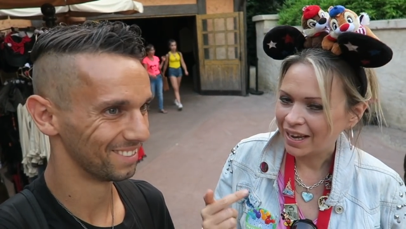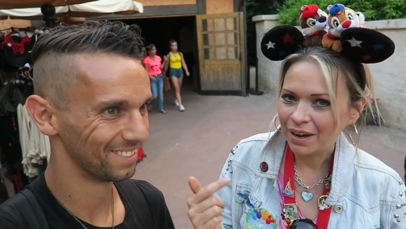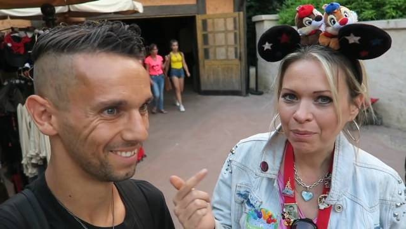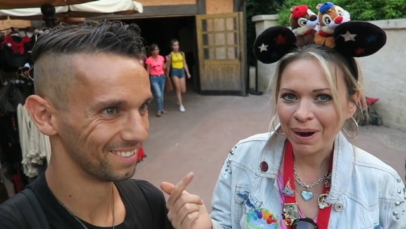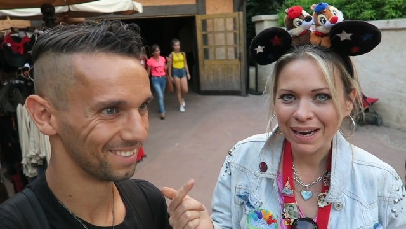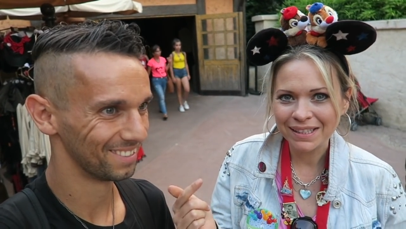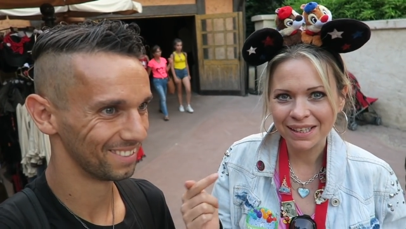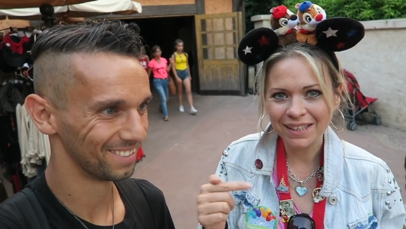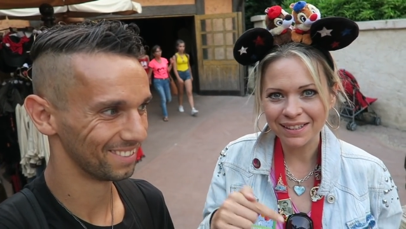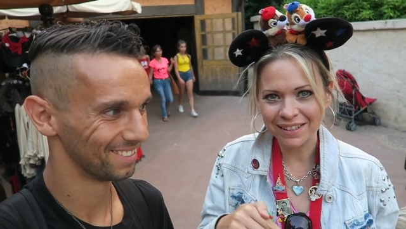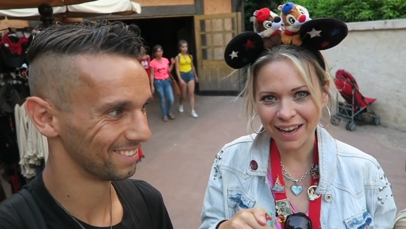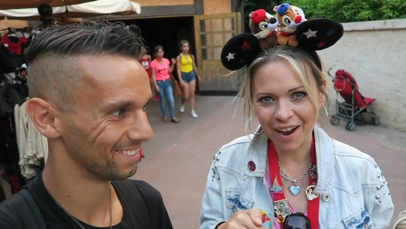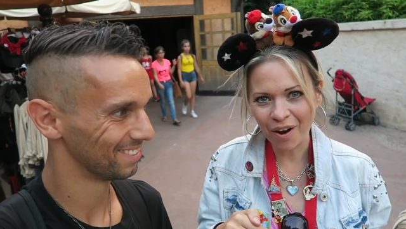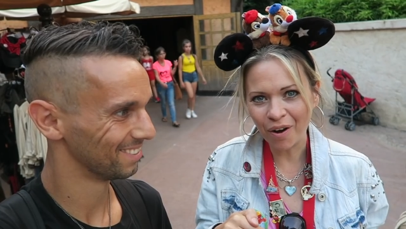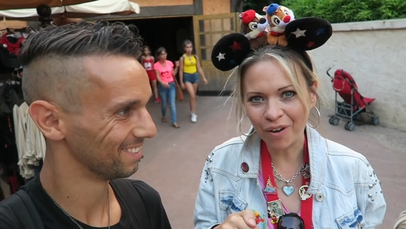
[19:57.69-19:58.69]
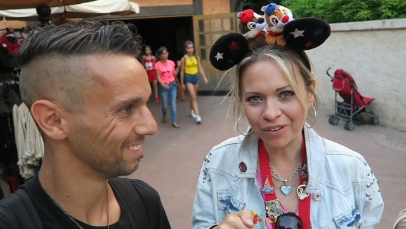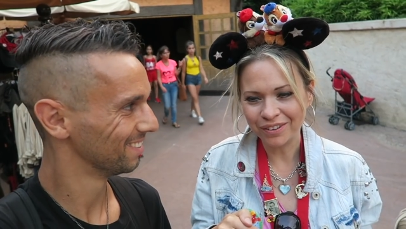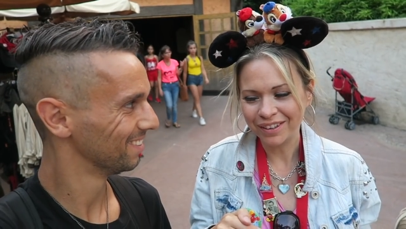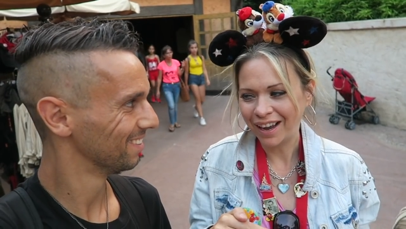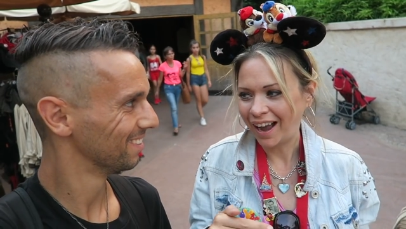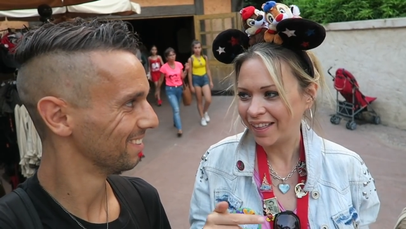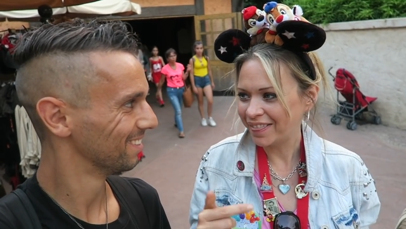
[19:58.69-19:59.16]
Speaker 1: They're waiting to get
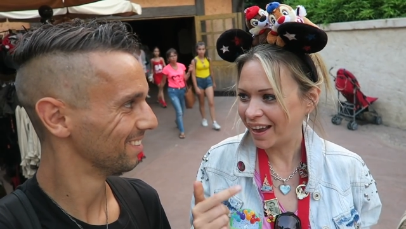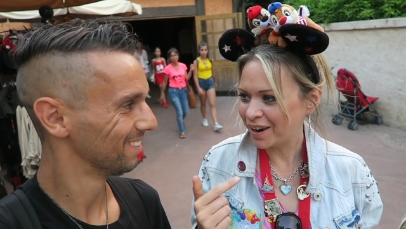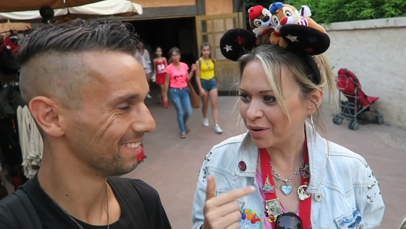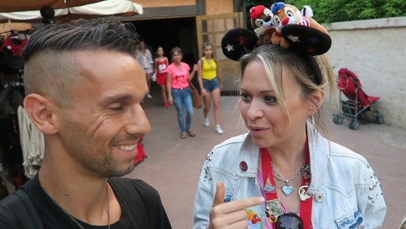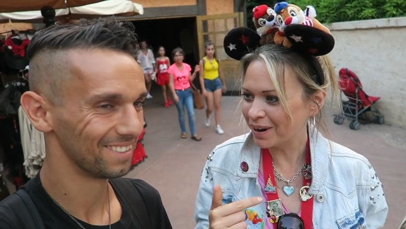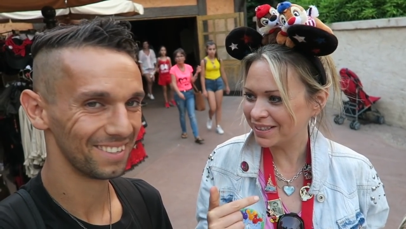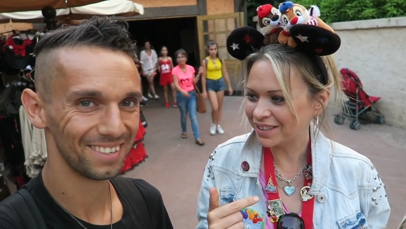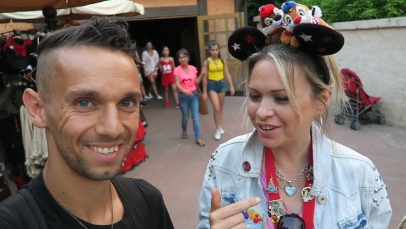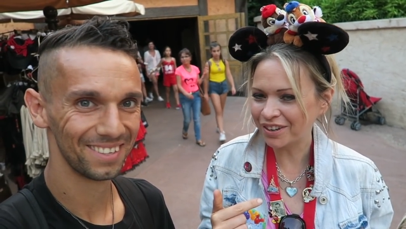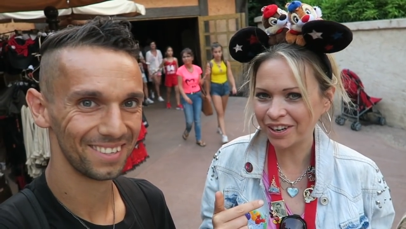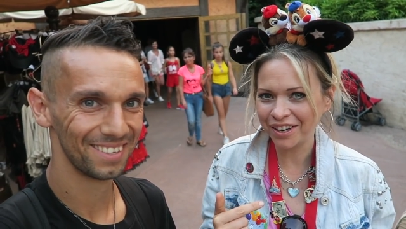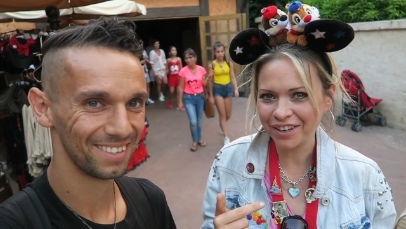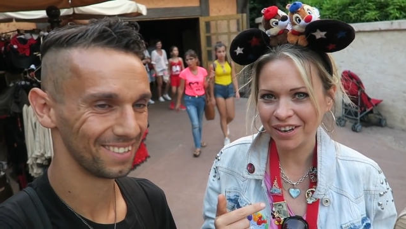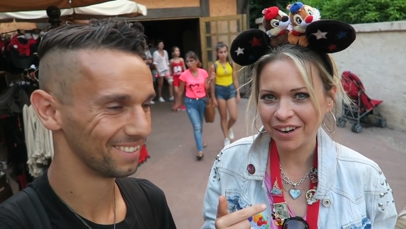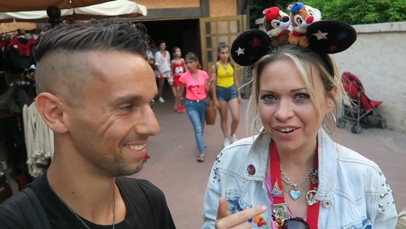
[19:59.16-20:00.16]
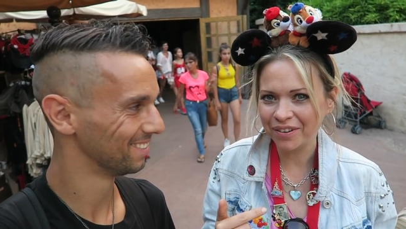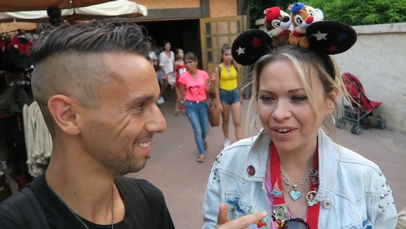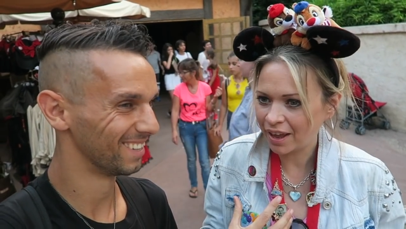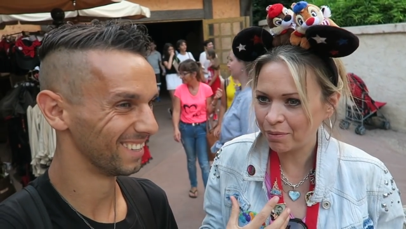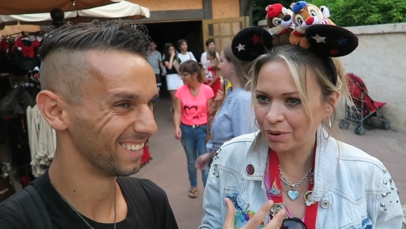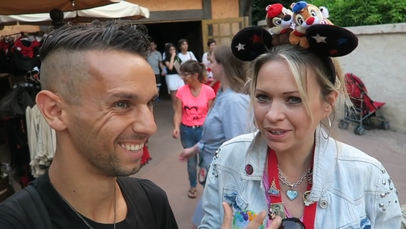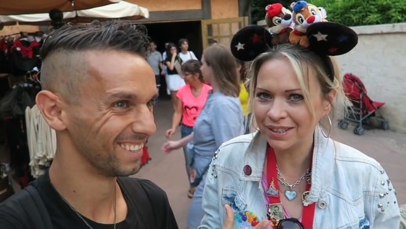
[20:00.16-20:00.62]
on and they always look at
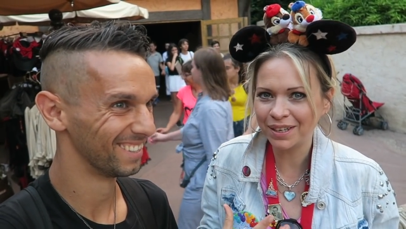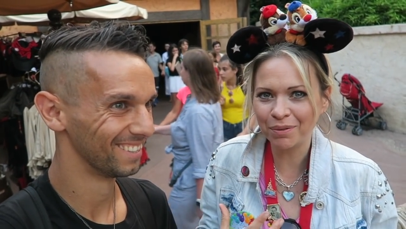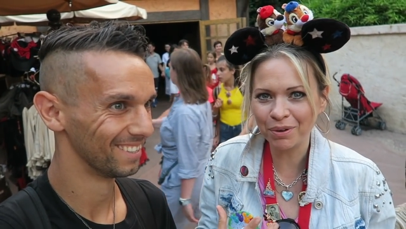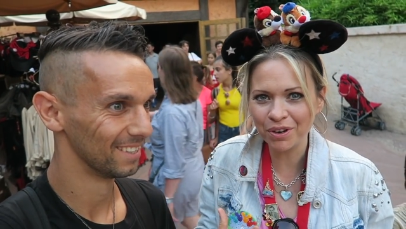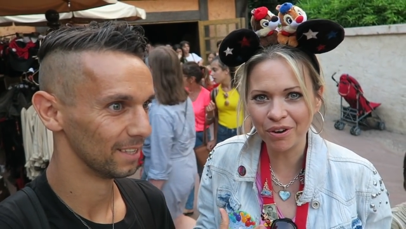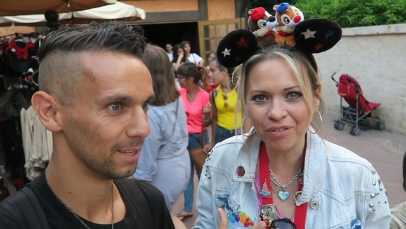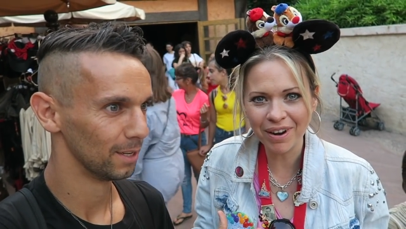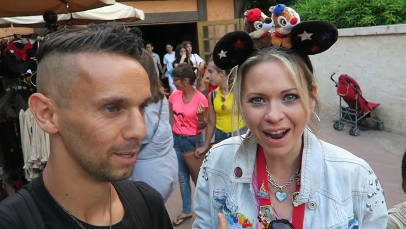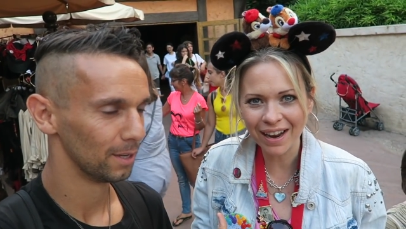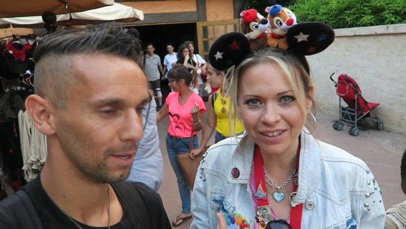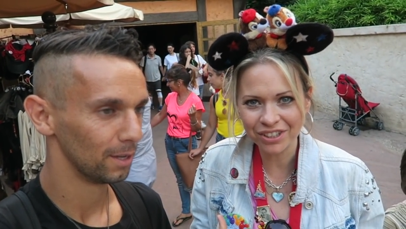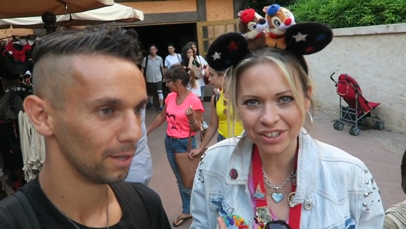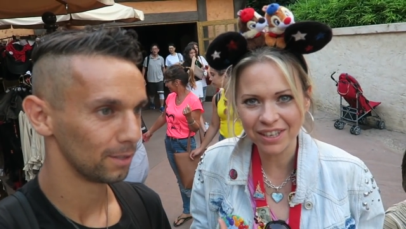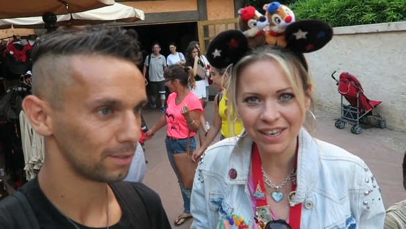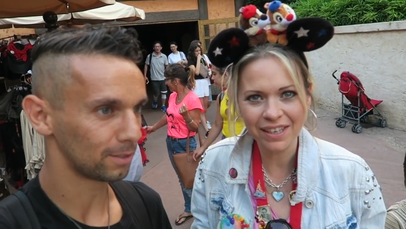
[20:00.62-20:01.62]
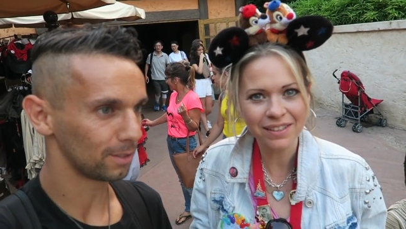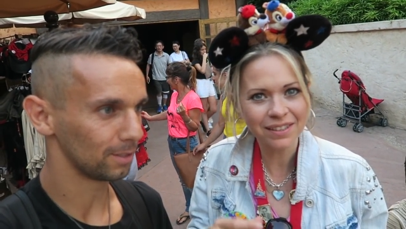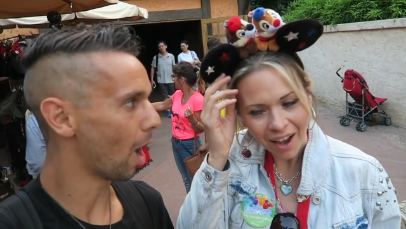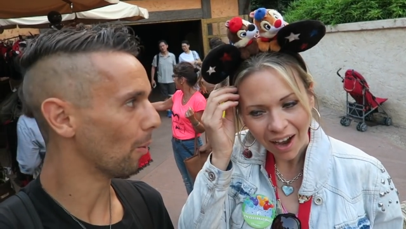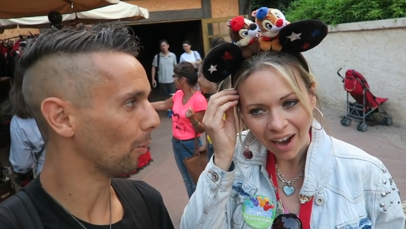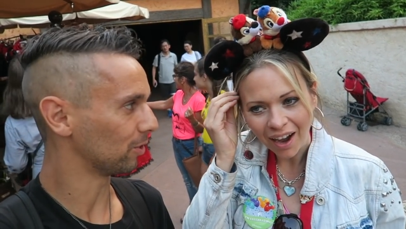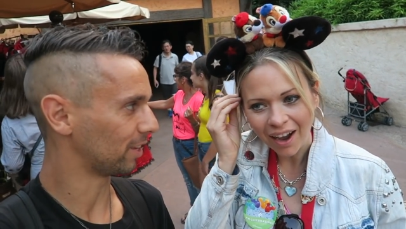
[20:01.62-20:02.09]
you. They want to see what your reaction is.
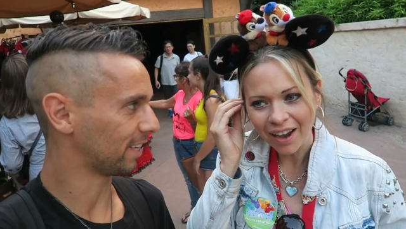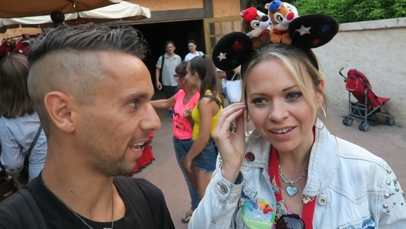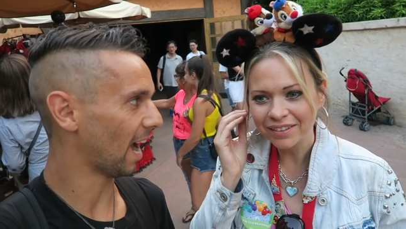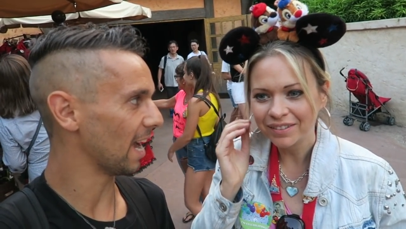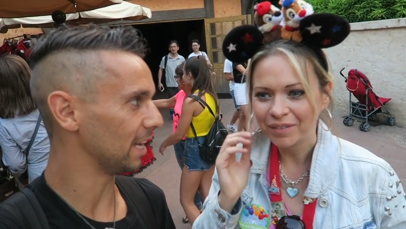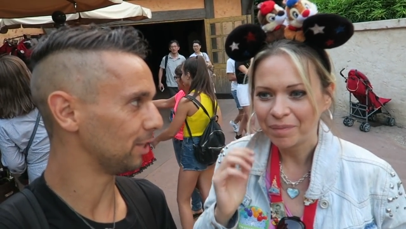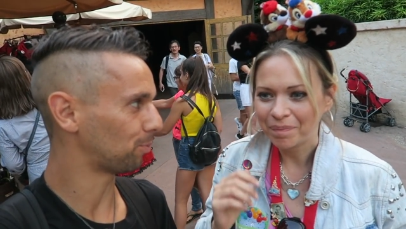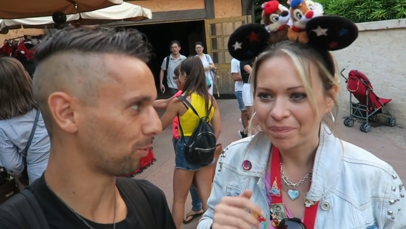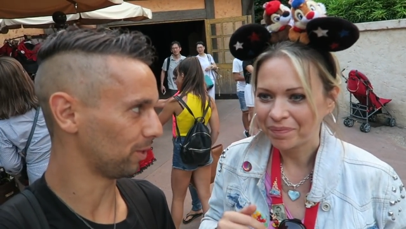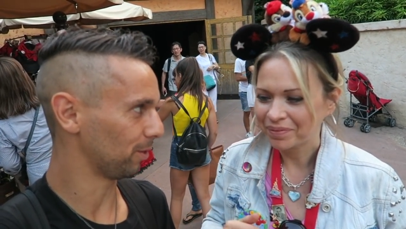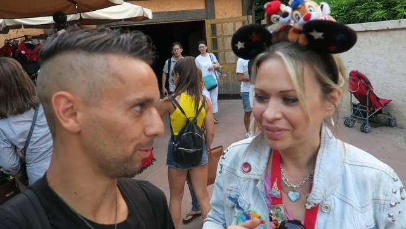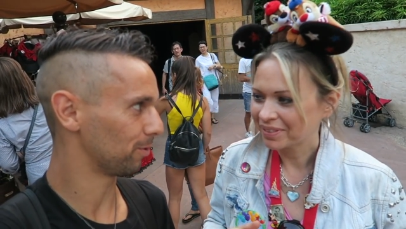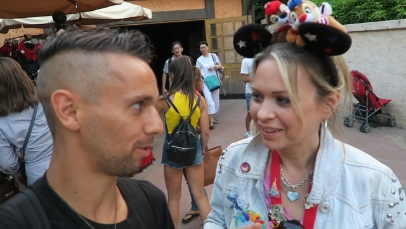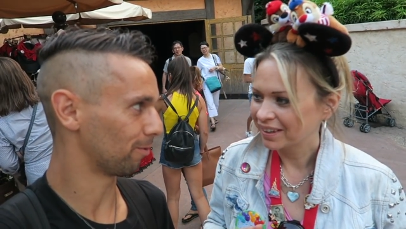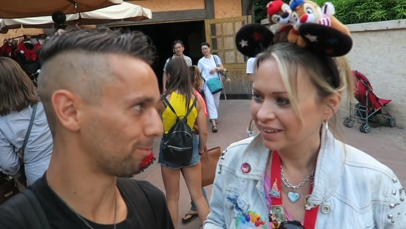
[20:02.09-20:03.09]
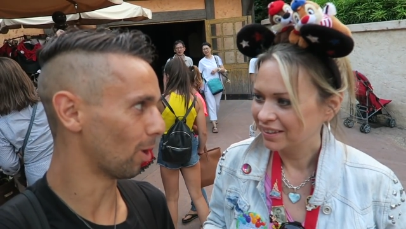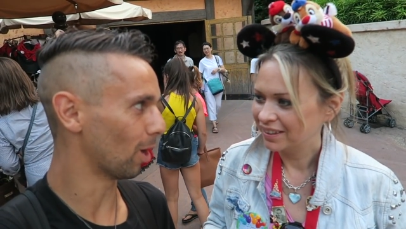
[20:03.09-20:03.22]
Oh, what, to and gauge what the